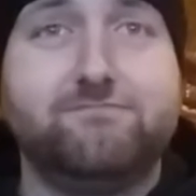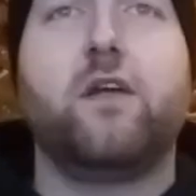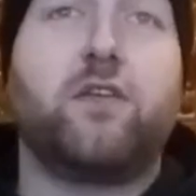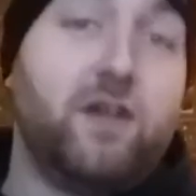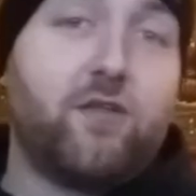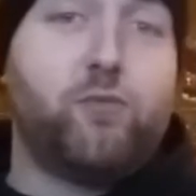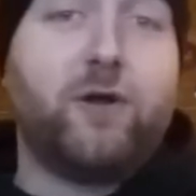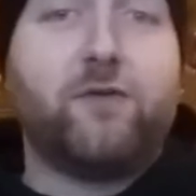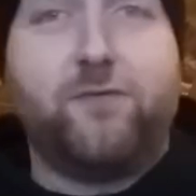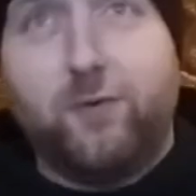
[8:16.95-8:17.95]
So let's
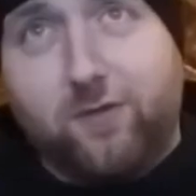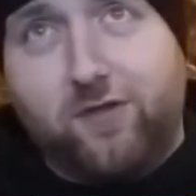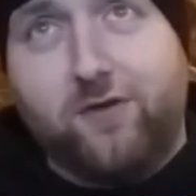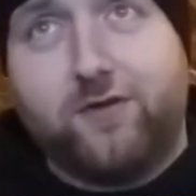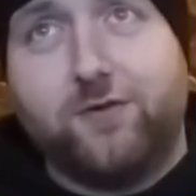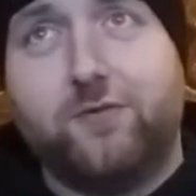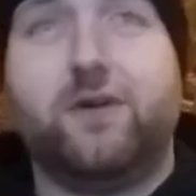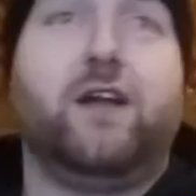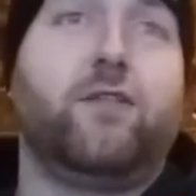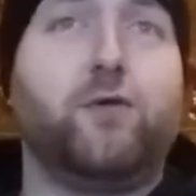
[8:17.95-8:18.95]
bring it full
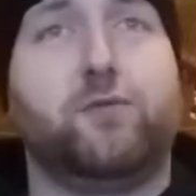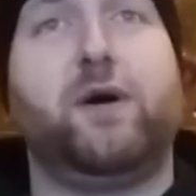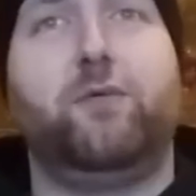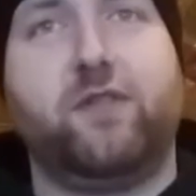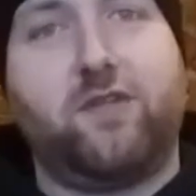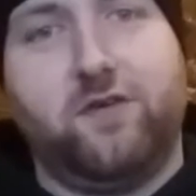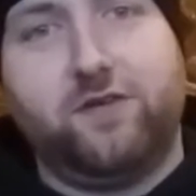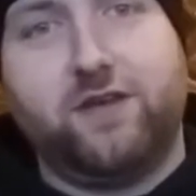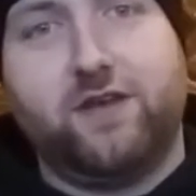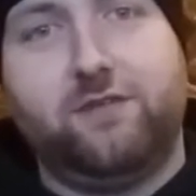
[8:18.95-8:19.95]
circle and talk about Wintersun
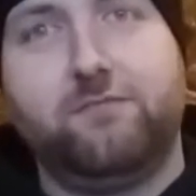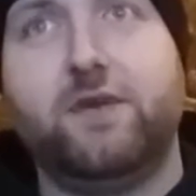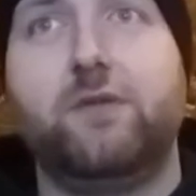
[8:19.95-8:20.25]
again.